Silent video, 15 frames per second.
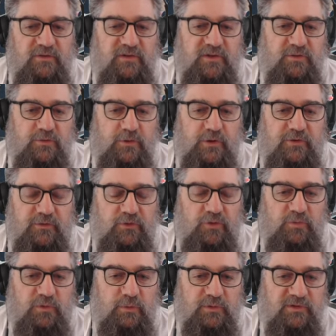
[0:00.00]
Signal lights
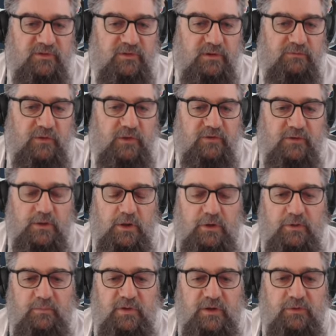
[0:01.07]
normal, we'll just leave those
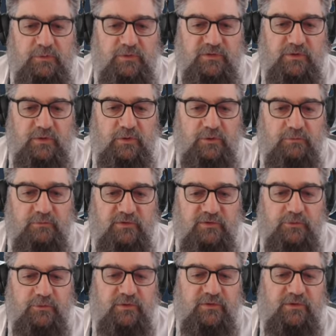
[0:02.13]
alone, but you can also go to
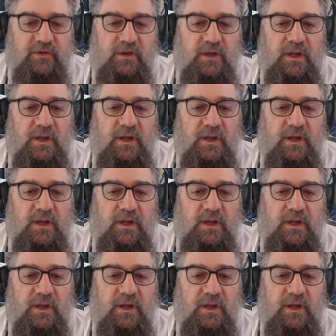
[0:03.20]
reduced.